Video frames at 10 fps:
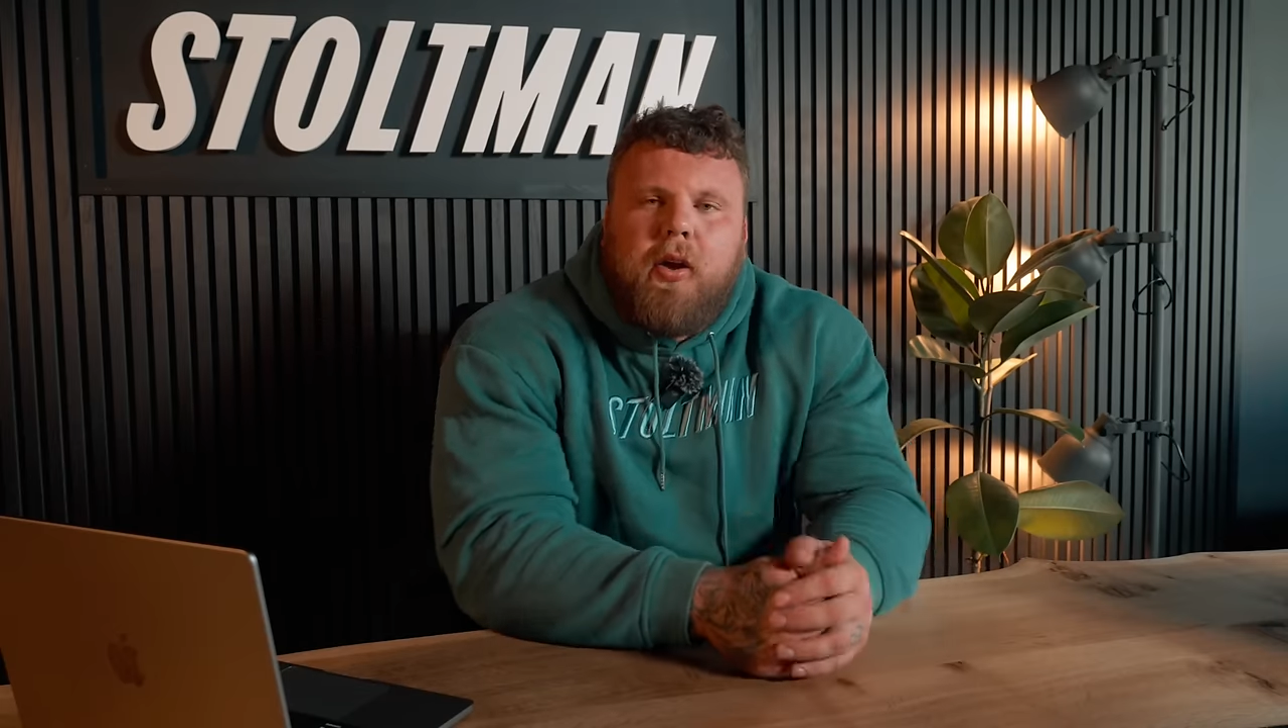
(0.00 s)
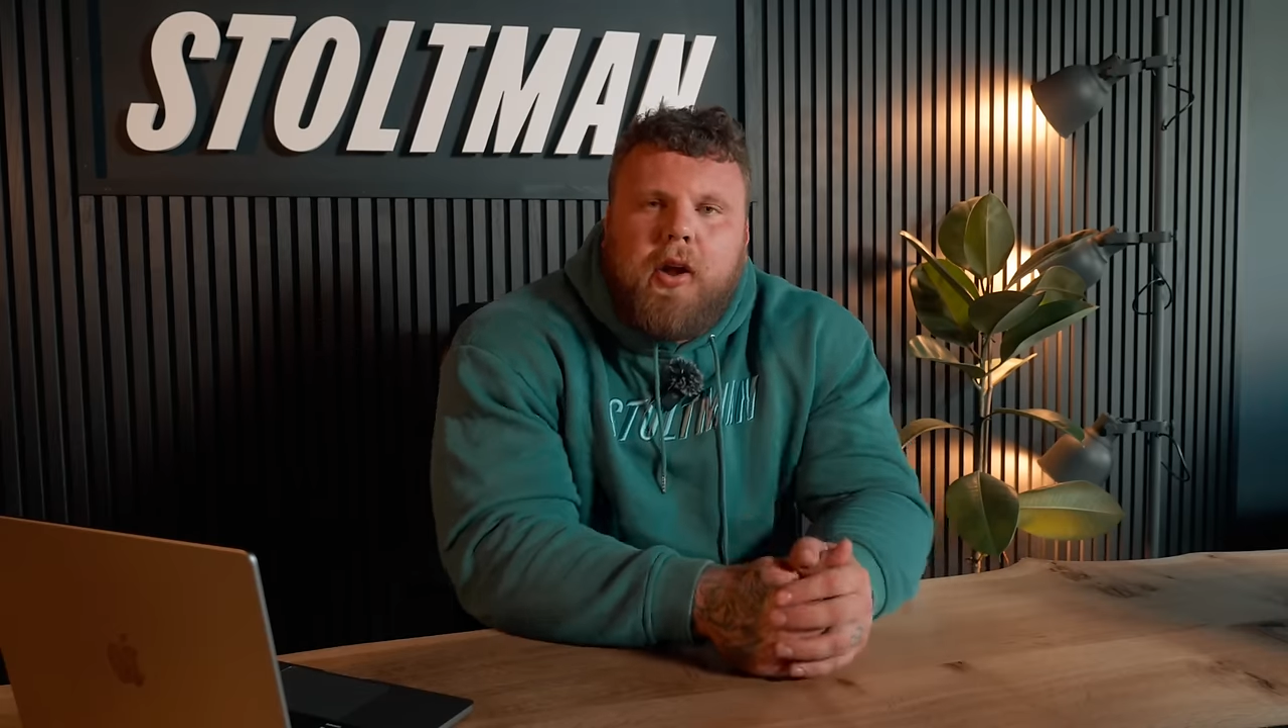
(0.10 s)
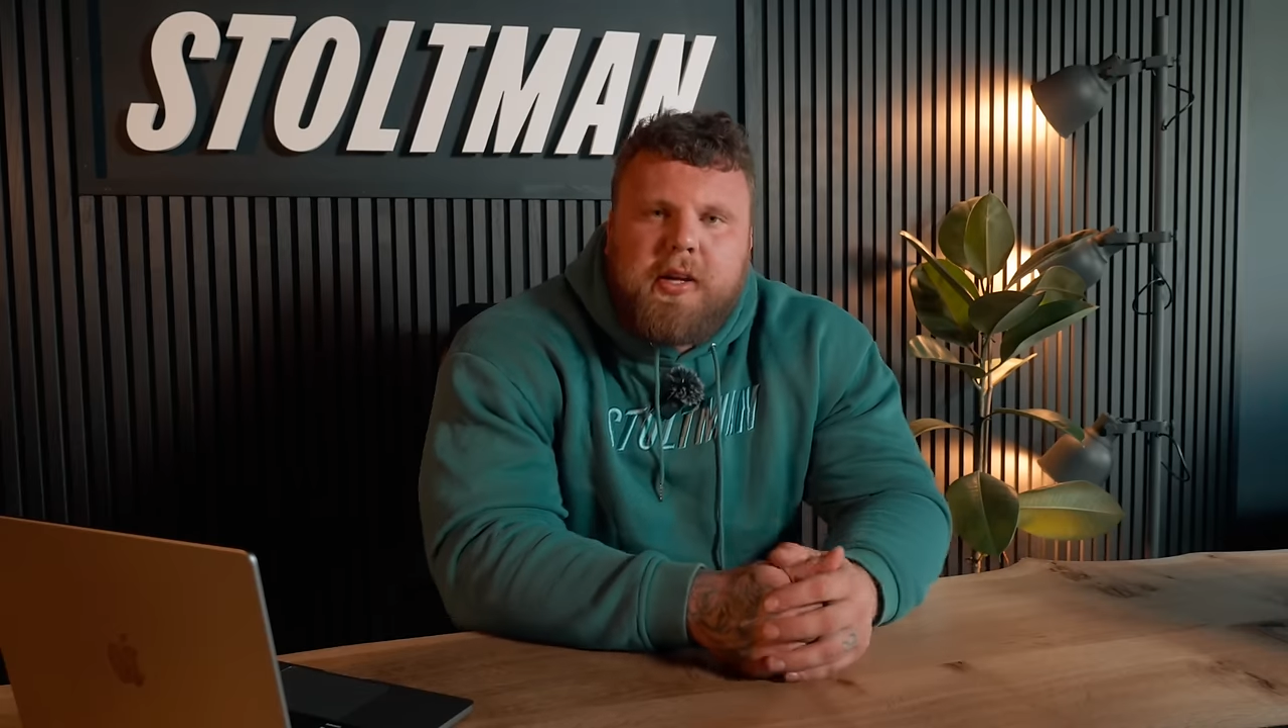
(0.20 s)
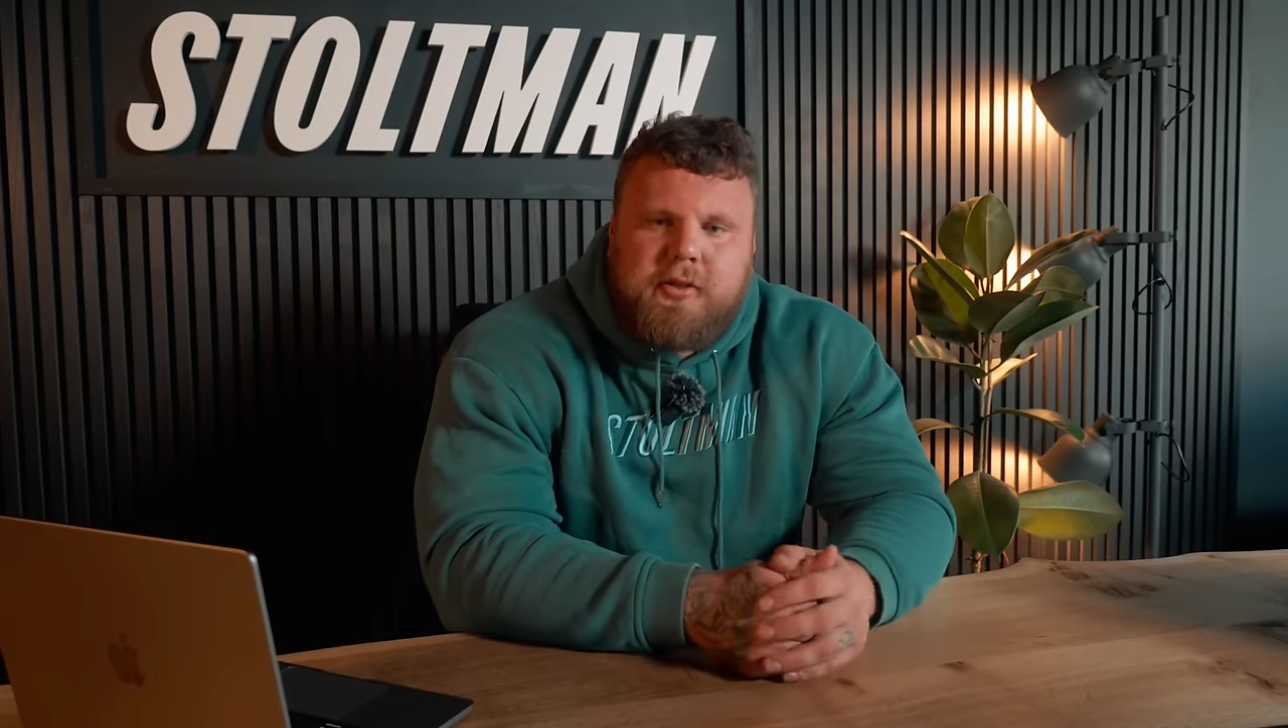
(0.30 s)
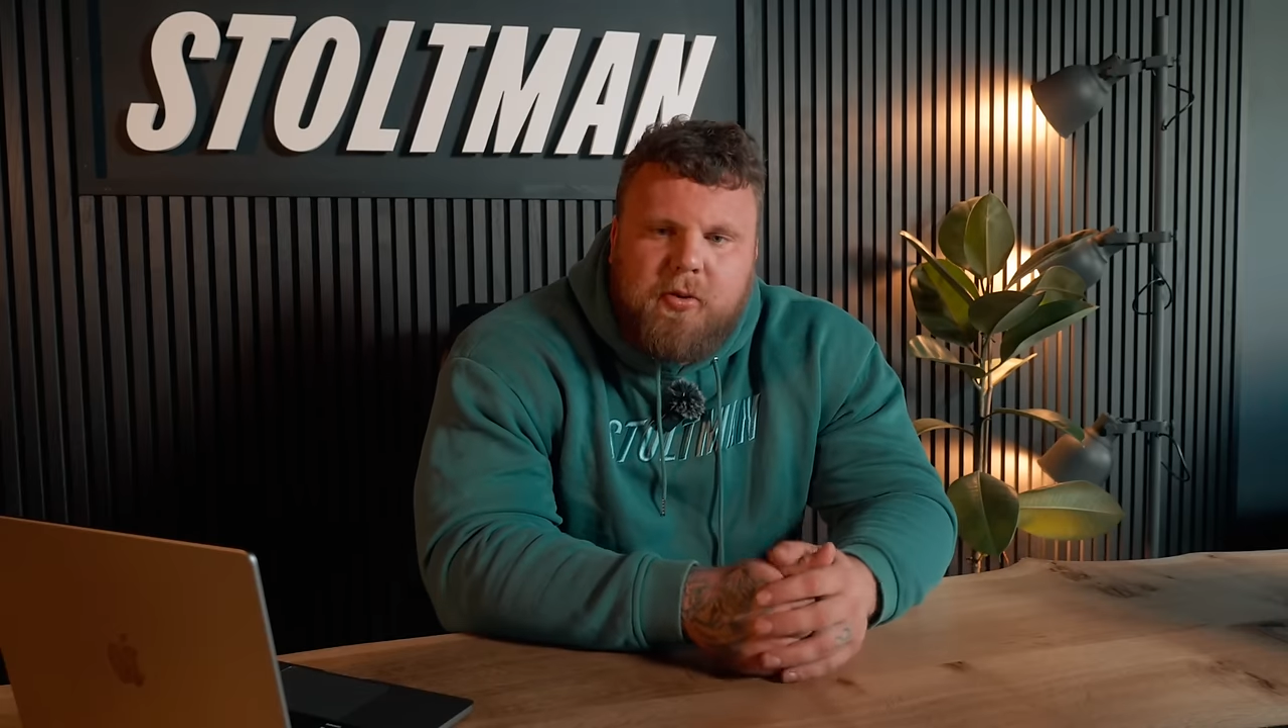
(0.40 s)
lot
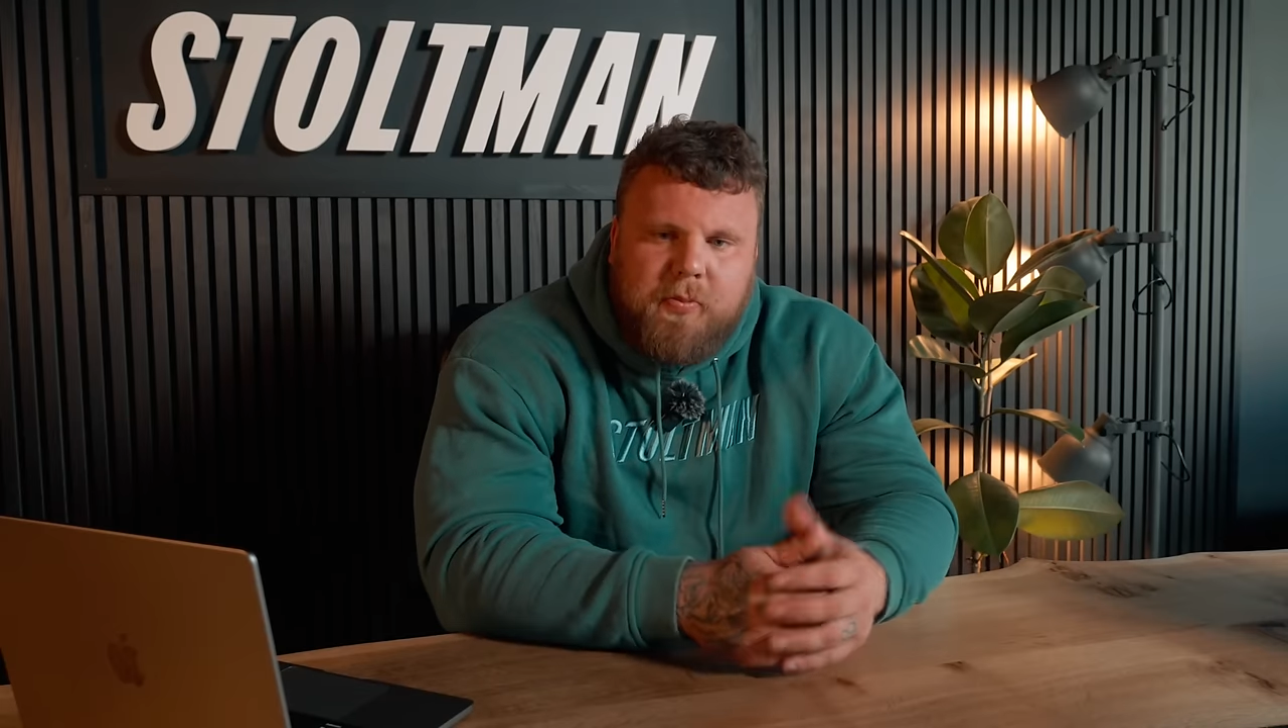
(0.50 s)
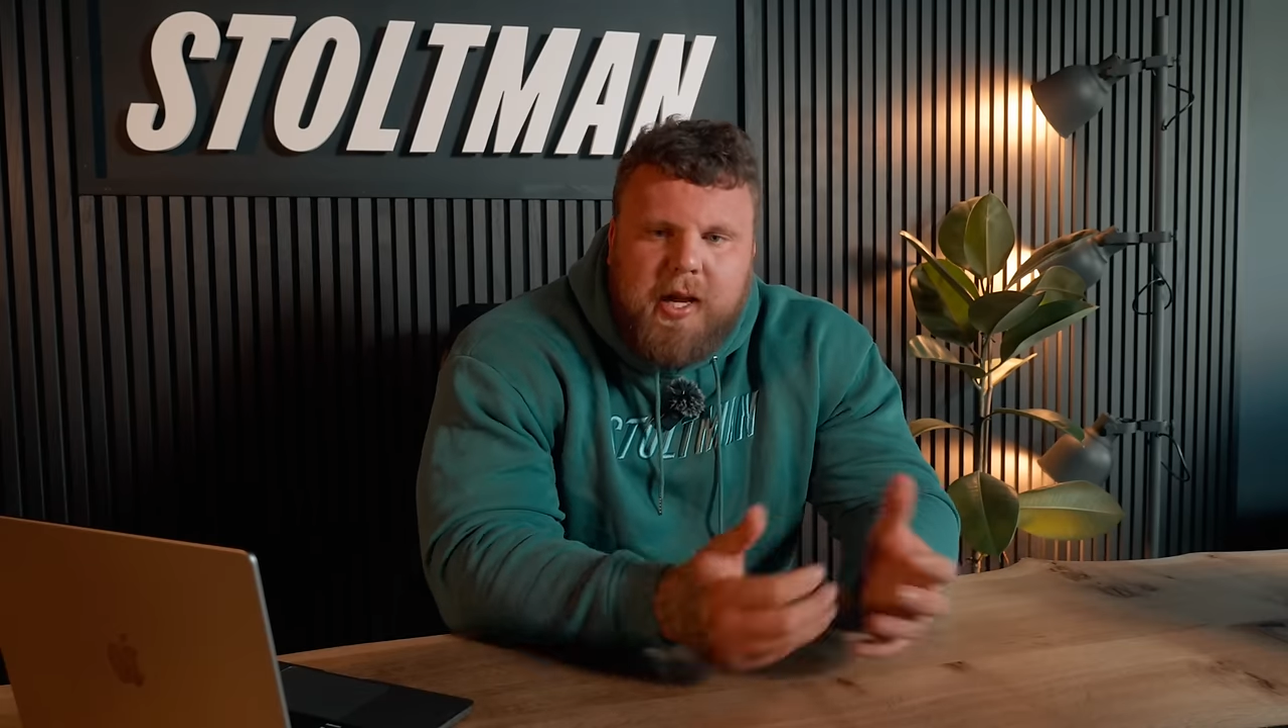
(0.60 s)
in a suit.